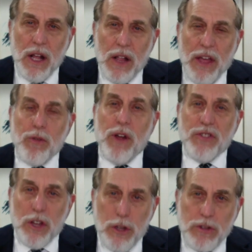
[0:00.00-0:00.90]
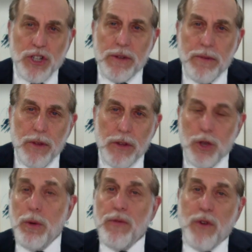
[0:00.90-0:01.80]
that resolution to
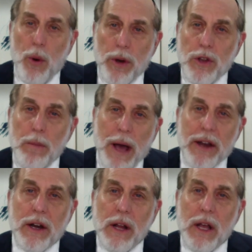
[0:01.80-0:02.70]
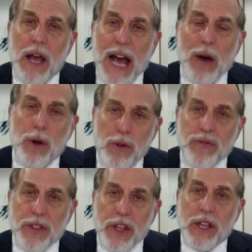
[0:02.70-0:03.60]
move forward no matter how
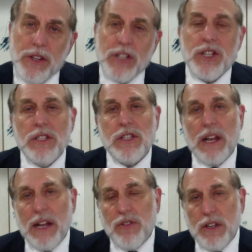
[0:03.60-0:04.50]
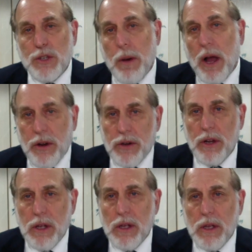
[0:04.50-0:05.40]
horrific the conditions that had transpired
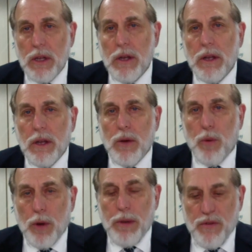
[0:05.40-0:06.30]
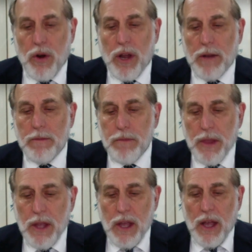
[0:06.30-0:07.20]
were beforehand?
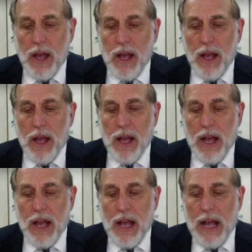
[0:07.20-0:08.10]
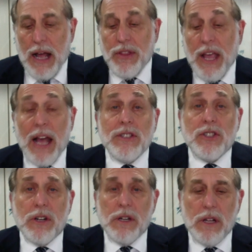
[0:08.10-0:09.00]
And the
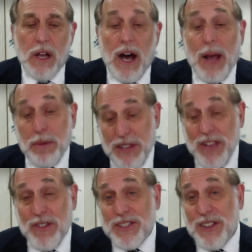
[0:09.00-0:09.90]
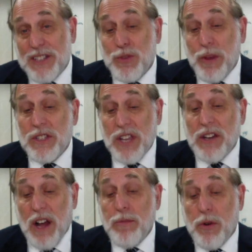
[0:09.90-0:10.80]
answer, I believe, is in this week's
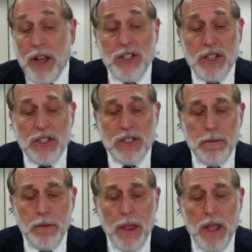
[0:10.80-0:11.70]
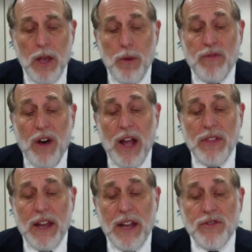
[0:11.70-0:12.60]
Seder of Beraishis. We find
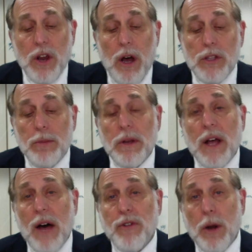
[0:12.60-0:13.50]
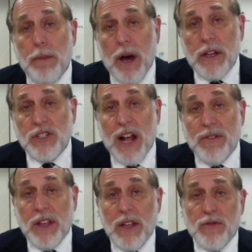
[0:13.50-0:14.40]
that after Adam and Chava are punished,
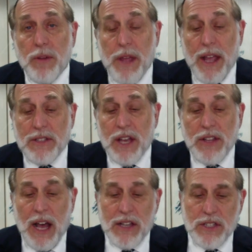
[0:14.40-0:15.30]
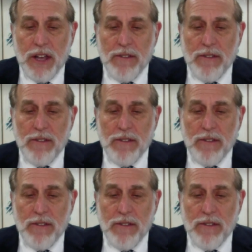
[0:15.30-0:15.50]
having eaten from the Eitz Hadas,